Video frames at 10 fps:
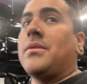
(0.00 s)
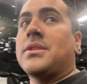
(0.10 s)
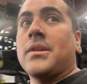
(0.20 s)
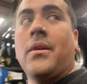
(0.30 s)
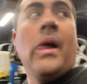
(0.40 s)

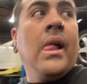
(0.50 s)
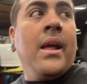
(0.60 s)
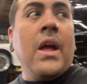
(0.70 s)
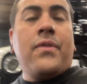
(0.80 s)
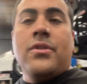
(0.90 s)
So
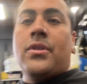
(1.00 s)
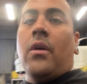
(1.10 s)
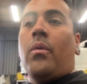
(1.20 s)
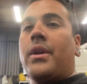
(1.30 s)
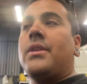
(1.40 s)
if you
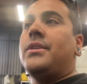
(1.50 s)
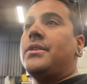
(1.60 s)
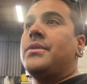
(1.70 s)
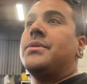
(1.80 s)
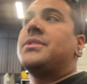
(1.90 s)
don't want to
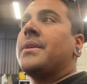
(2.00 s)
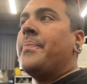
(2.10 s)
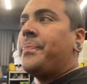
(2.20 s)
use